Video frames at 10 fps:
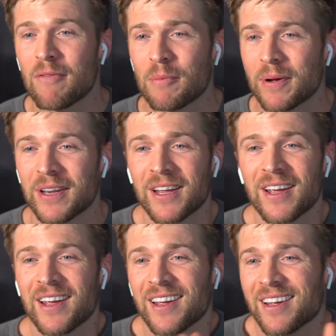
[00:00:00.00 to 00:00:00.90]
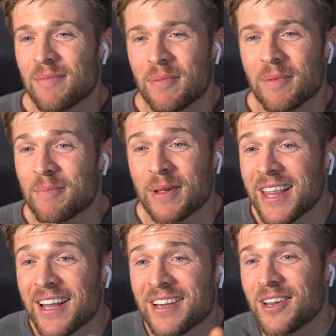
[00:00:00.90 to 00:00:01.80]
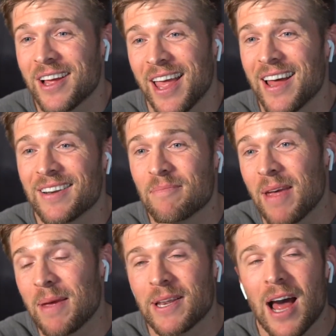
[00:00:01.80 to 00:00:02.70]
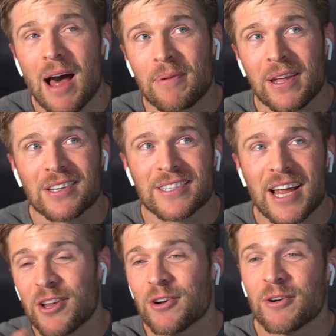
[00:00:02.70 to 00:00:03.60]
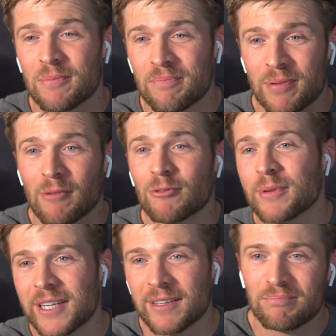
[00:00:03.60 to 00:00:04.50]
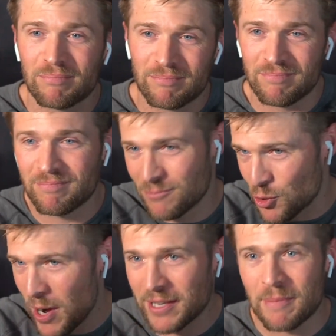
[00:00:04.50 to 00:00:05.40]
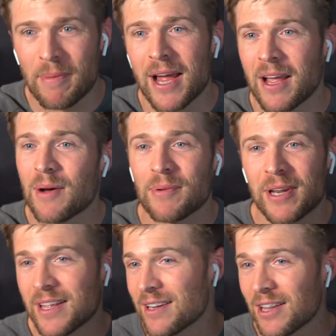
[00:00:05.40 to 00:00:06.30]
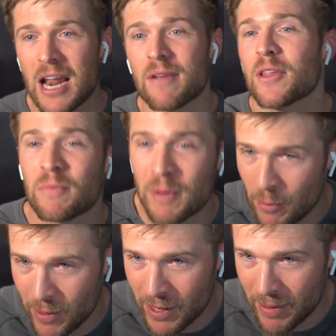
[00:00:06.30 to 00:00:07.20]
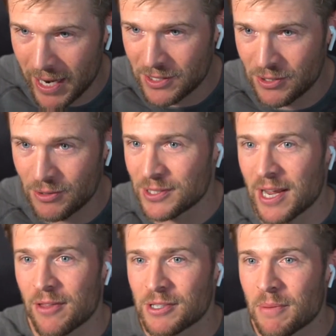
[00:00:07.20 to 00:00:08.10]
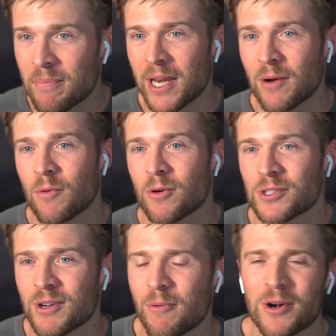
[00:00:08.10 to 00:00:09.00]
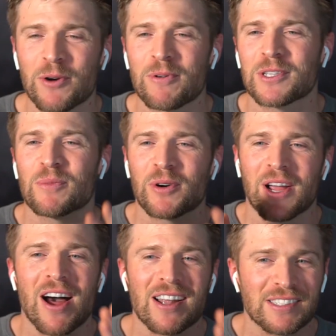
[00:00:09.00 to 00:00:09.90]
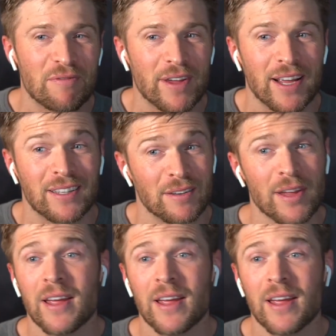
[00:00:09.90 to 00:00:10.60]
But then again, maybe not, because now you're probably trying to buy a company that a lot of other people want to buy too. So now there's a bidding war. So I wonder what's more cost effective.